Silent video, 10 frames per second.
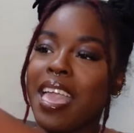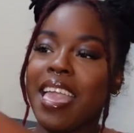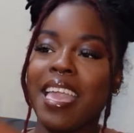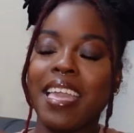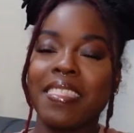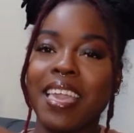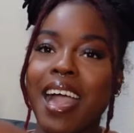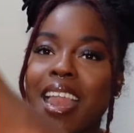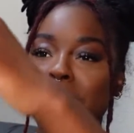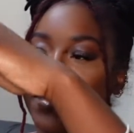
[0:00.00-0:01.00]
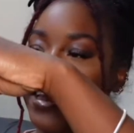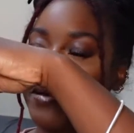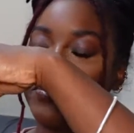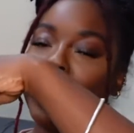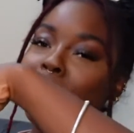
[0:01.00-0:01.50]
And the item that
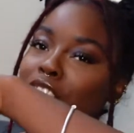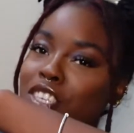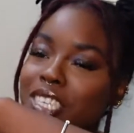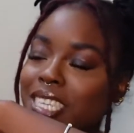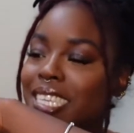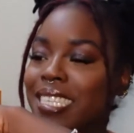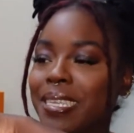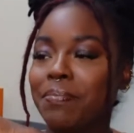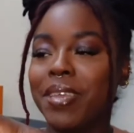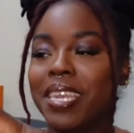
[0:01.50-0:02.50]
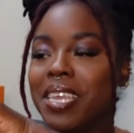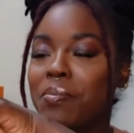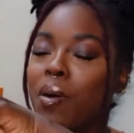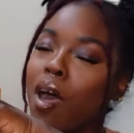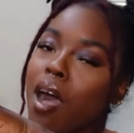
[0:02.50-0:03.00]
I purchased is the mini
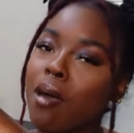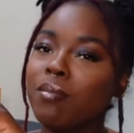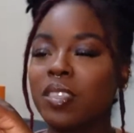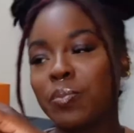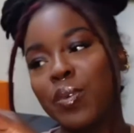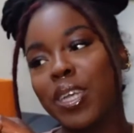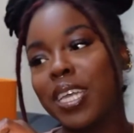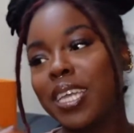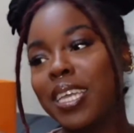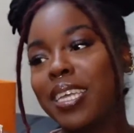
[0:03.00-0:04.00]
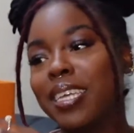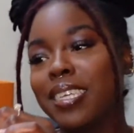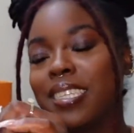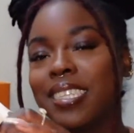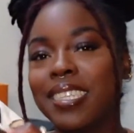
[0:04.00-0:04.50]
Palm
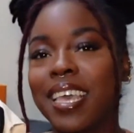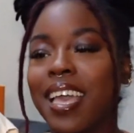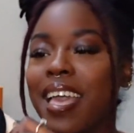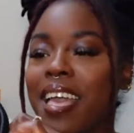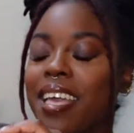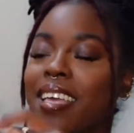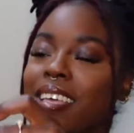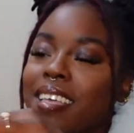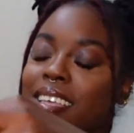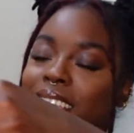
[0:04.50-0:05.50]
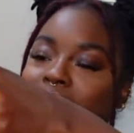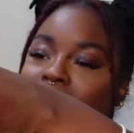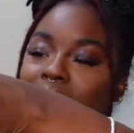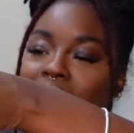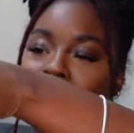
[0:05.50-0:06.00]
Springs
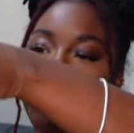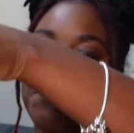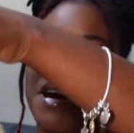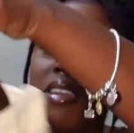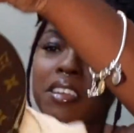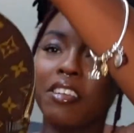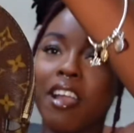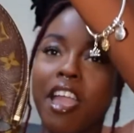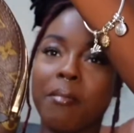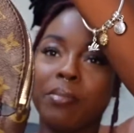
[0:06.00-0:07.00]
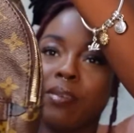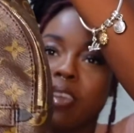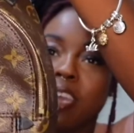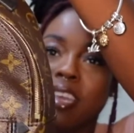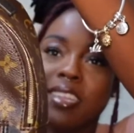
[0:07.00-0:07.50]
in the monogram
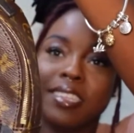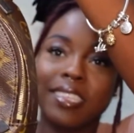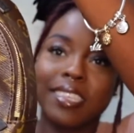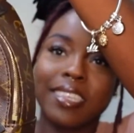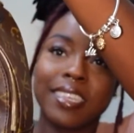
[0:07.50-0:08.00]
print.